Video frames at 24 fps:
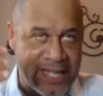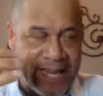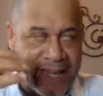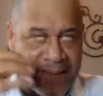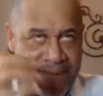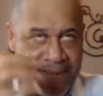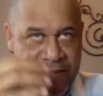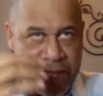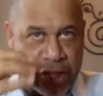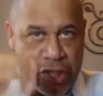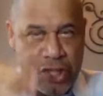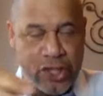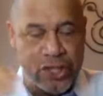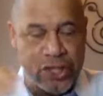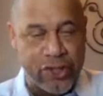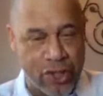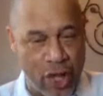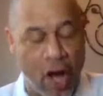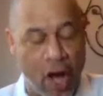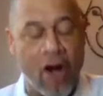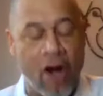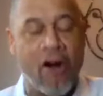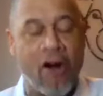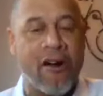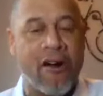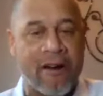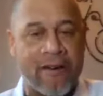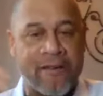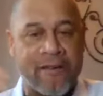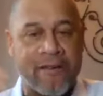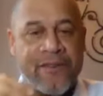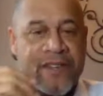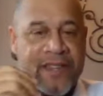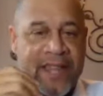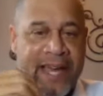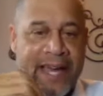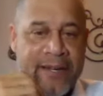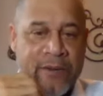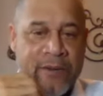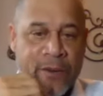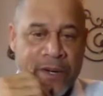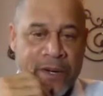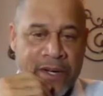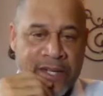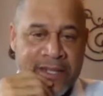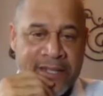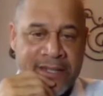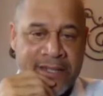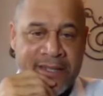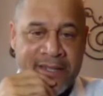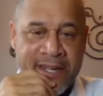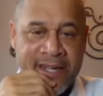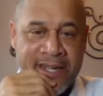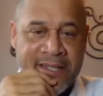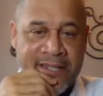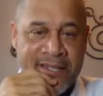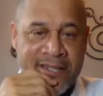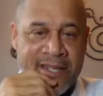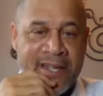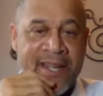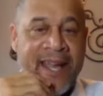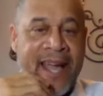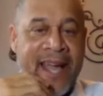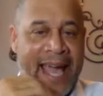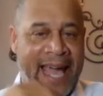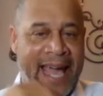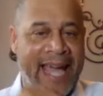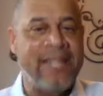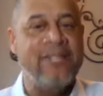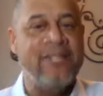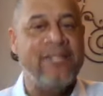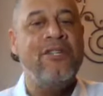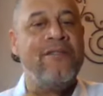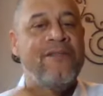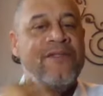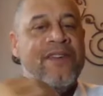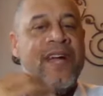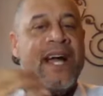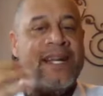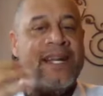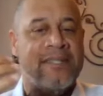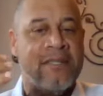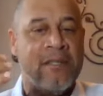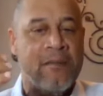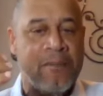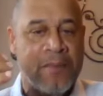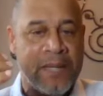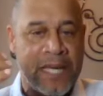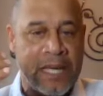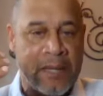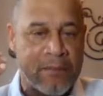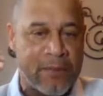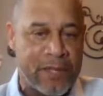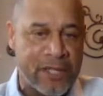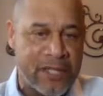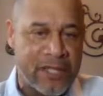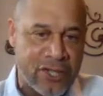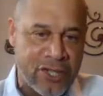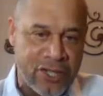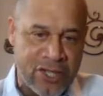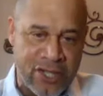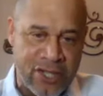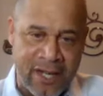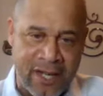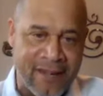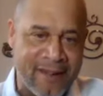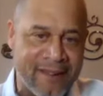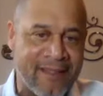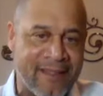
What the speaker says: visions are for that organization. And you've got to be able to share